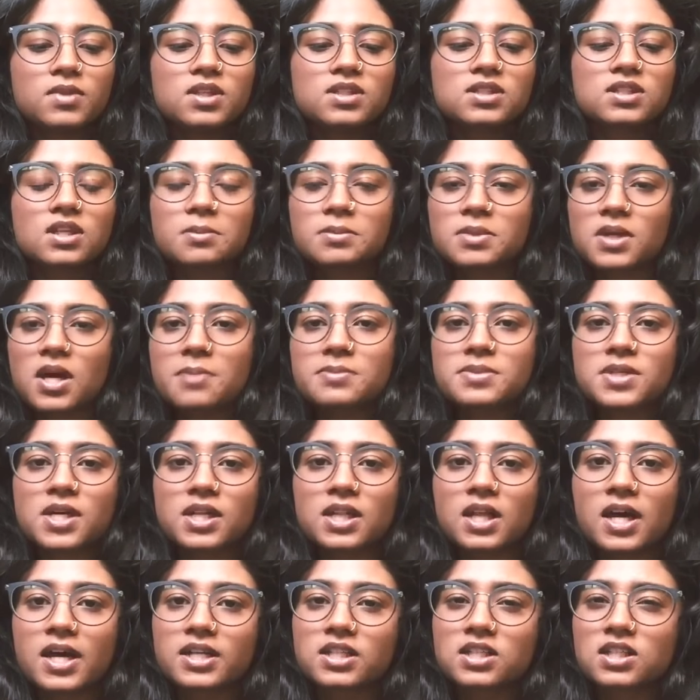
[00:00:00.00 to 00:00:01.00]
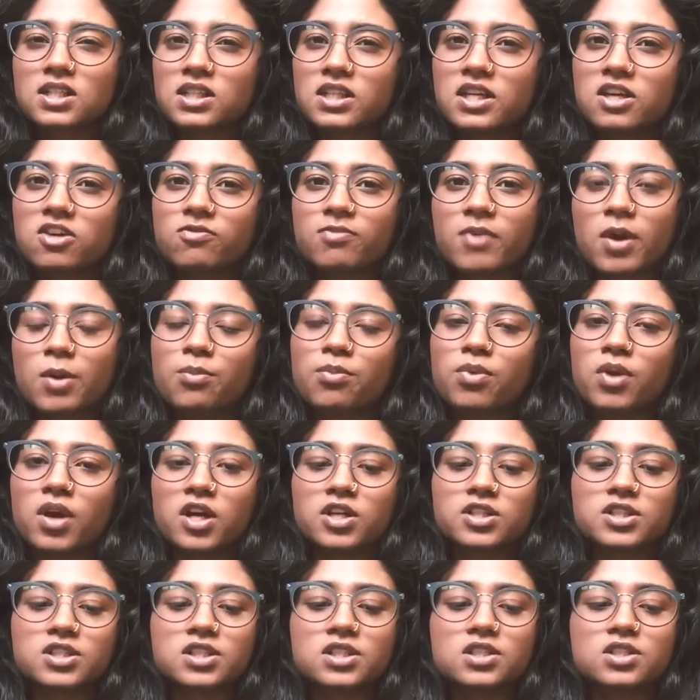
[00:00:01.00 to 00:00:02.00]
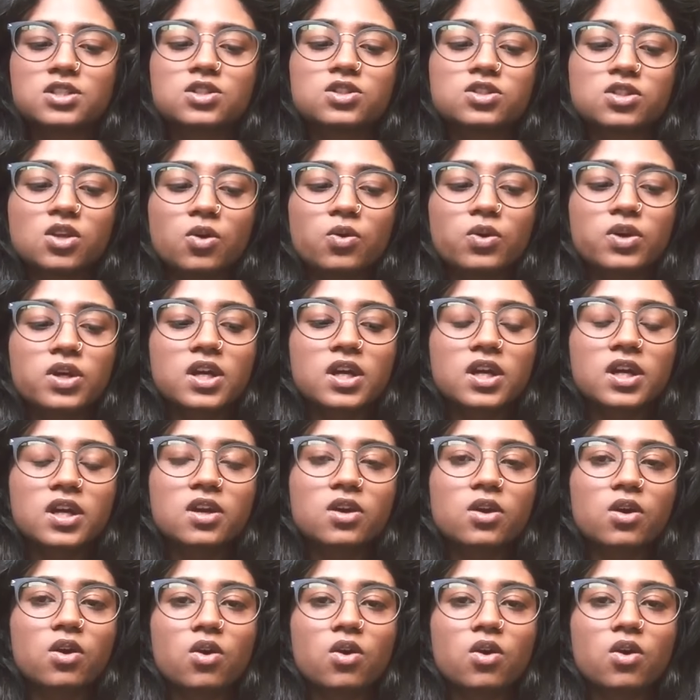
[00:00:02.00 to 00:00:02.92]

sometimes I like to leave my brushes soaking